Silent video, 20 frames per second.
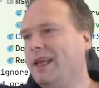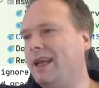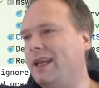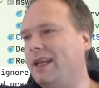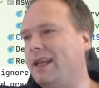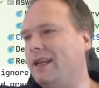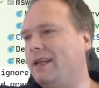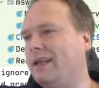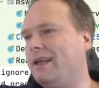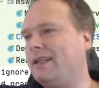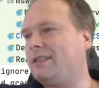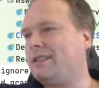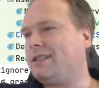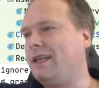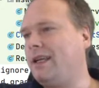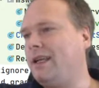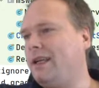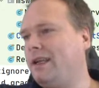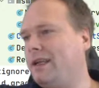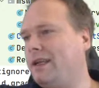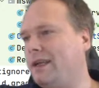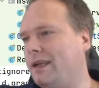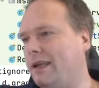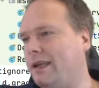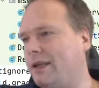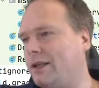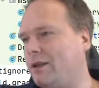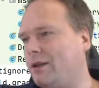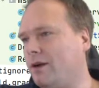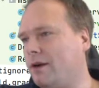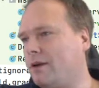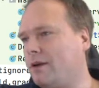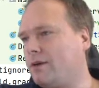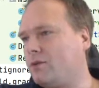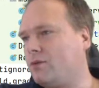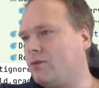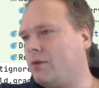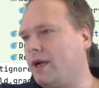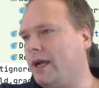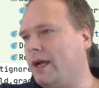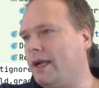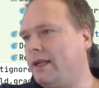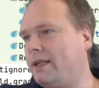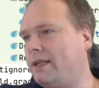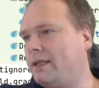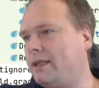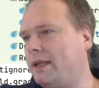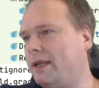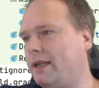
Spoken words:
And then I say doc write,